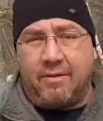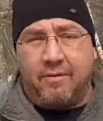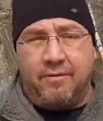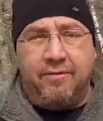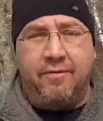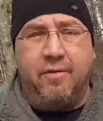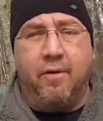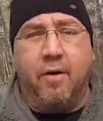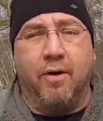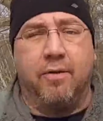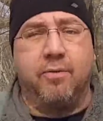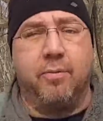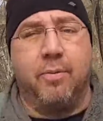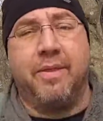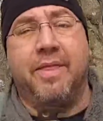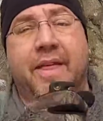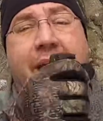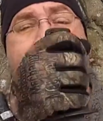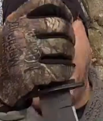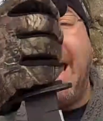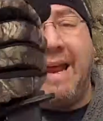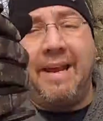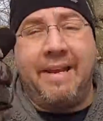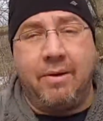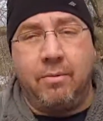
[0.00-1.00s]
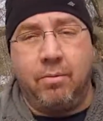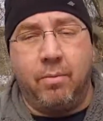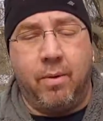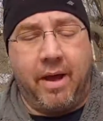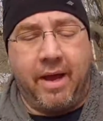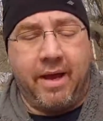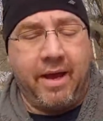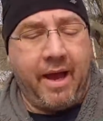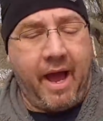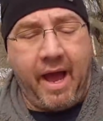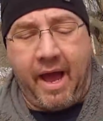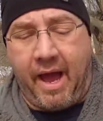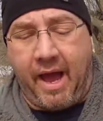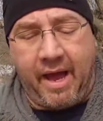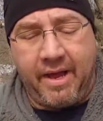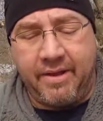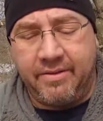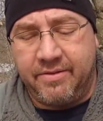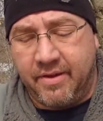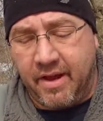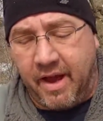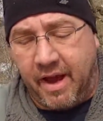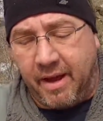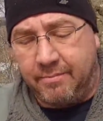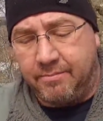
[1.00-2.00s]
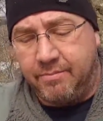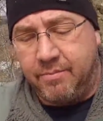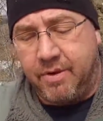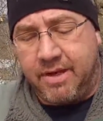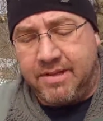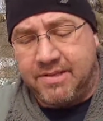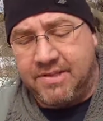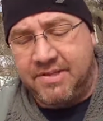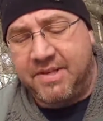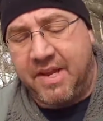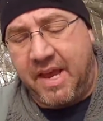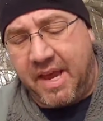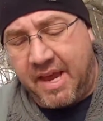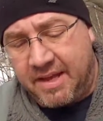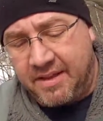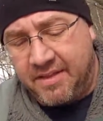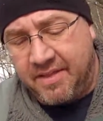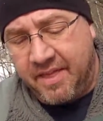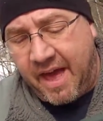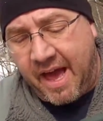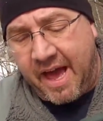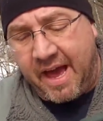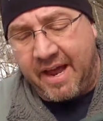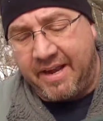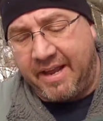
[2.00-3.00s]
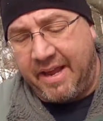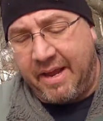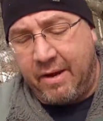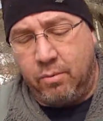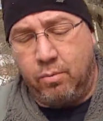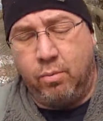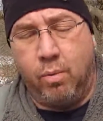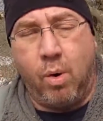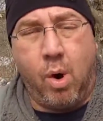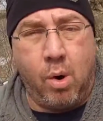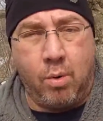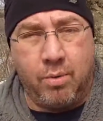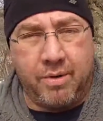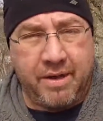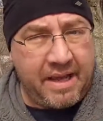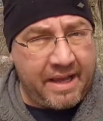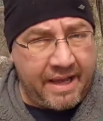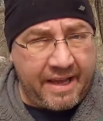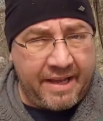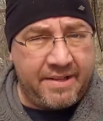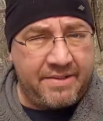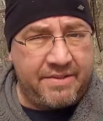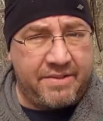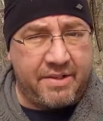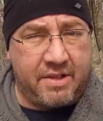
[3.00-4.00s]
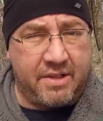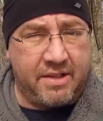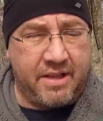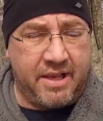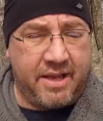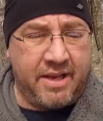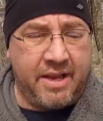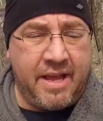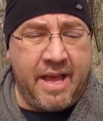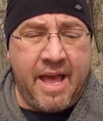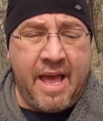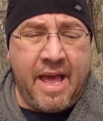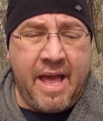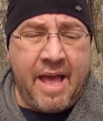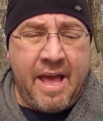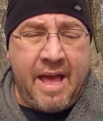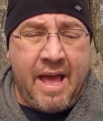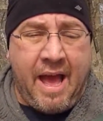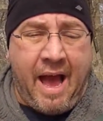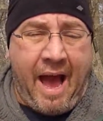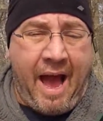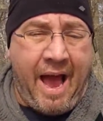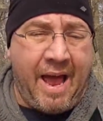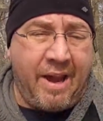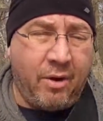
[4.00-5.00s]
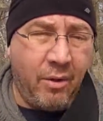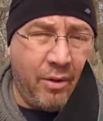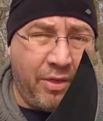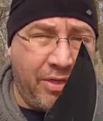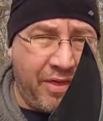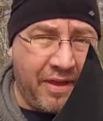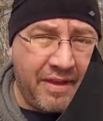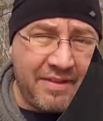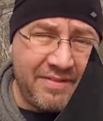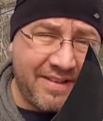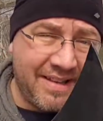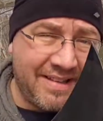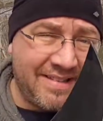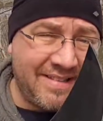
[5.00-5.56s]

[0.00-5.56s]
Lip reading: and forth with anyway. I'm not saying that it won't handle it. I don't think the